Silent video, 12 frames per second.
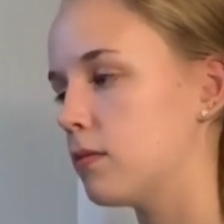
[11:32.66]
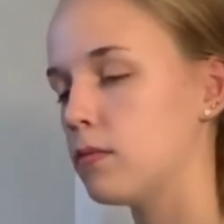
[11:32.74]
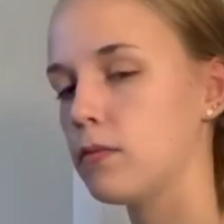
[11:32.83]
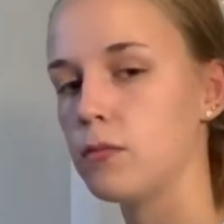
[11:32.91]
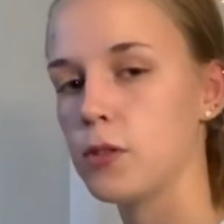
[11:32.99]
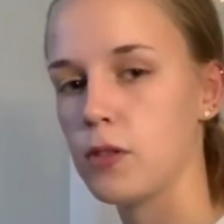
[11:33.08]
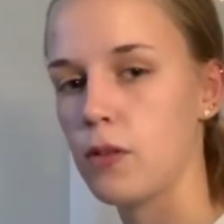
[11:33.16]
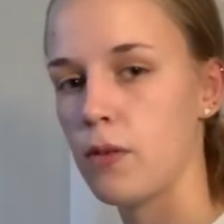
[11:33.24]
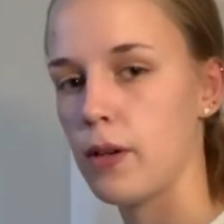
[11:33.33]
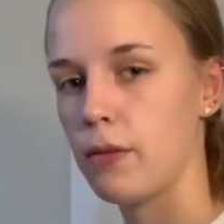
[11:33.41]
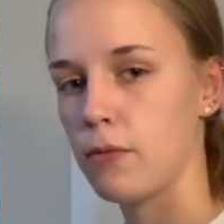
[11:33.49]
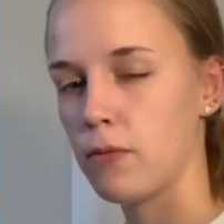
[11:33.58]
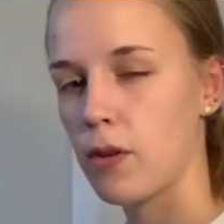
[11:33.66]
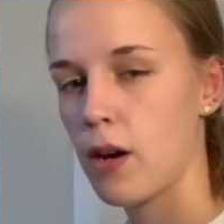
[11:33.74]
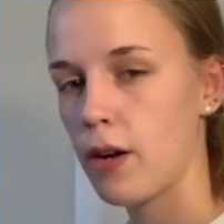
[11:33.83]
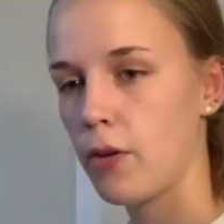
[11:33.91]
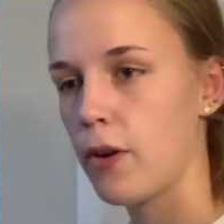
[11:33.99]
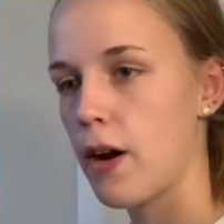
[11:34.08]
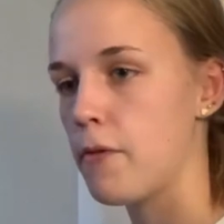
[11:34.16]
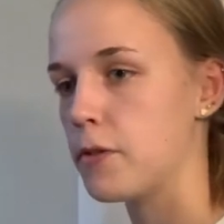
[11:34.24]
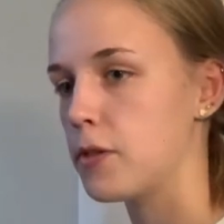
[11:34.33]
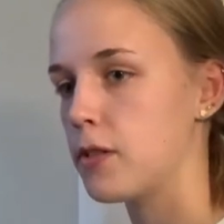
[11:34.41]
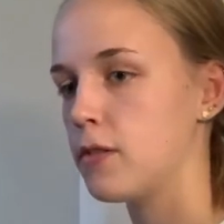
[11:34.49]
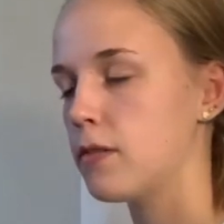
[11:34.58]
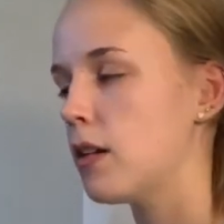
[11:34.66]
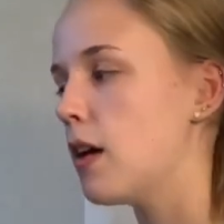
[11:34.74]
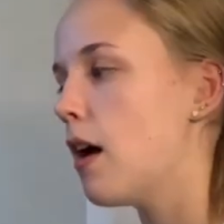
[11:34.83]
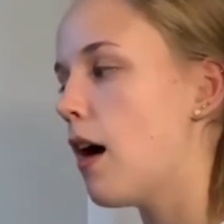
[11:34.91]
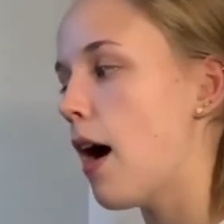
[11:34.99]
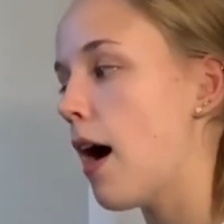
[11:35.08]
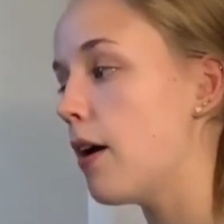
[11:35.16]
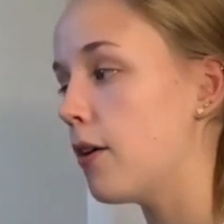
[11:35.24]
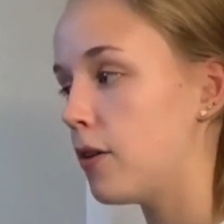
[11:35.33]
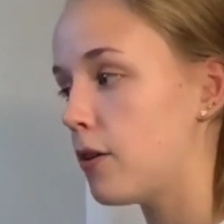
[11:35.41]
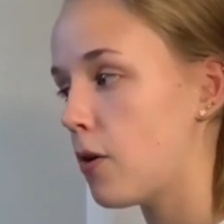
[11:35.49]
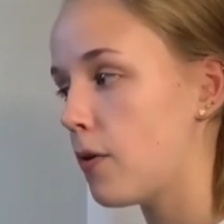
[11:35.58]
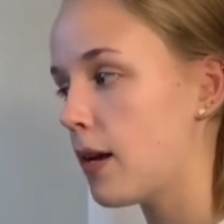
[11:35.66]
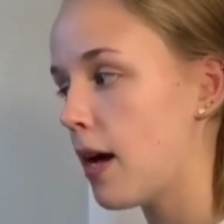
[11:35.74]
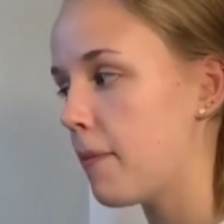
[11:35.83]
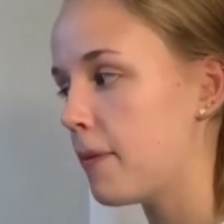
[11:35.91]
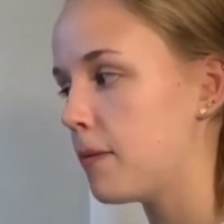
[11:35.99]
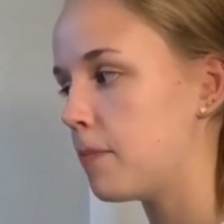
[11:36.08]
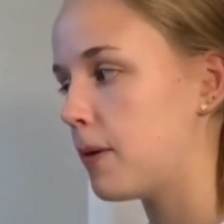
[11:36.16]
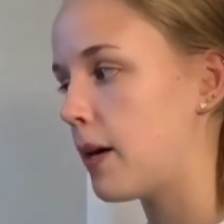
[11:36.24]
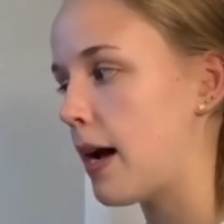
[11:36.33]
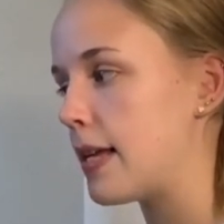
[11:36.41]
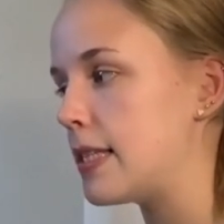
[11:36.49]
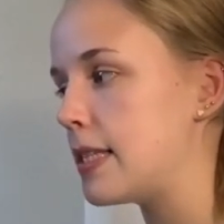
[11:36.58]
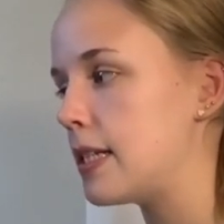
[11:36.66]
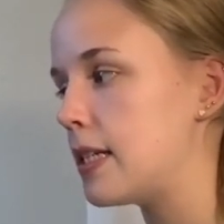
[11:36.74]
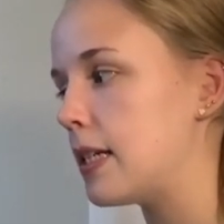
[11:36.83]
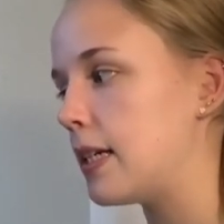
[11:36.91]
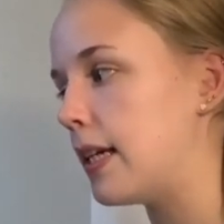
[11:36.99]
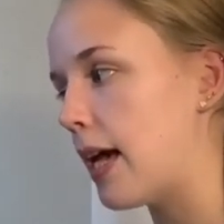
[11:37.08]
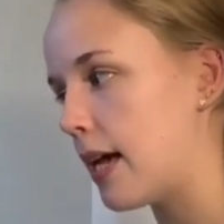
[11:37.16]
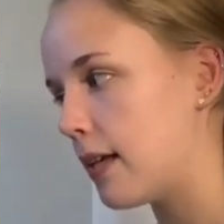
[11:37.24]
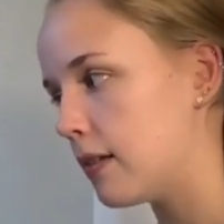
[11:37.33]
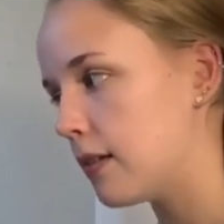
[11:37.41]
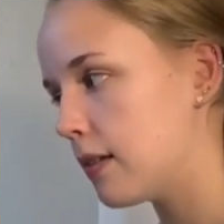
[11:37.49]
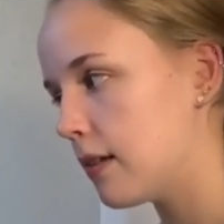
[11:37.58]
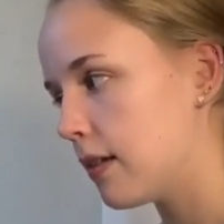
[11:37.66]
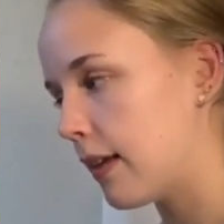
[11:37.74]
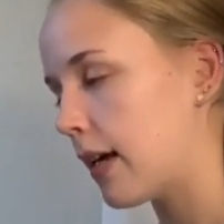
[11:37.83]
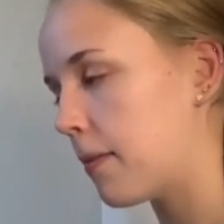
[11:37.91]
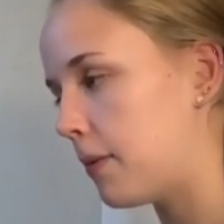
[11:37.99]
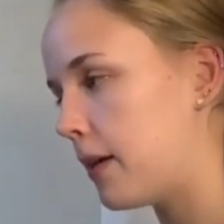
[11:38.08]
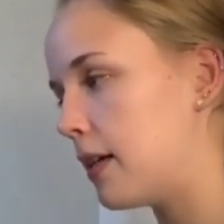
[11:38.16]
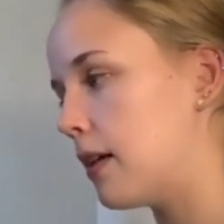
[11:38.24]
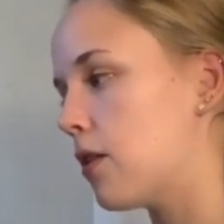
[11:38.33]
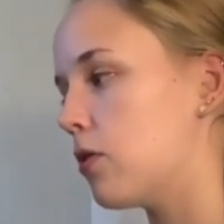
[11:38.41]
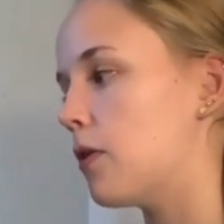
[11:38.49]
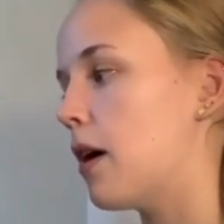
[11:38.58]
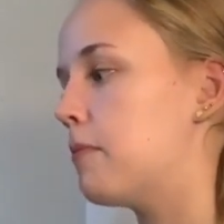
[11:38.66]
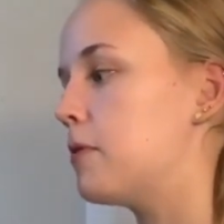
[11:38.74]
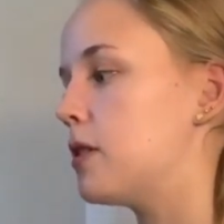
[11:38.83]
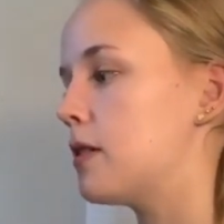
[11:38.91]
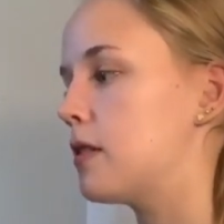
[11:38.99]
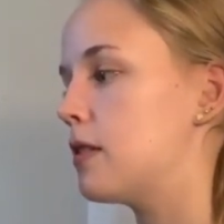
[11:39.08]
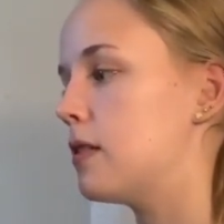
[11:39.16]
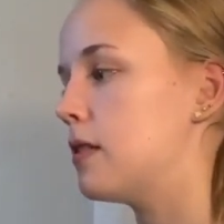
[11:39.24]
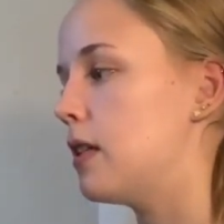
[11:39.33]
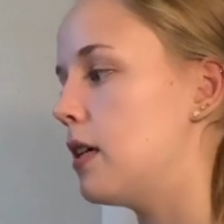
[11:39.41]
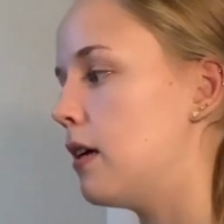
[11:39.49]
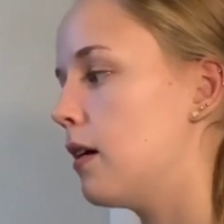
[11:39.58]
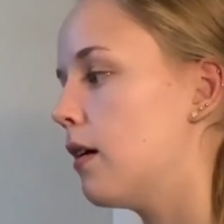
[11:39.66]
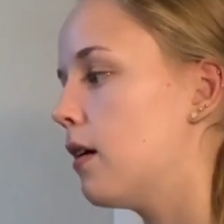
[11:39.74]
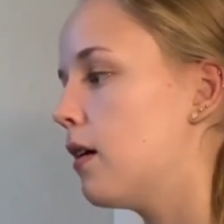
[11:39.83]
was going wrong, or I don't know what happened, but I did it again. Like, I played another rep just to see.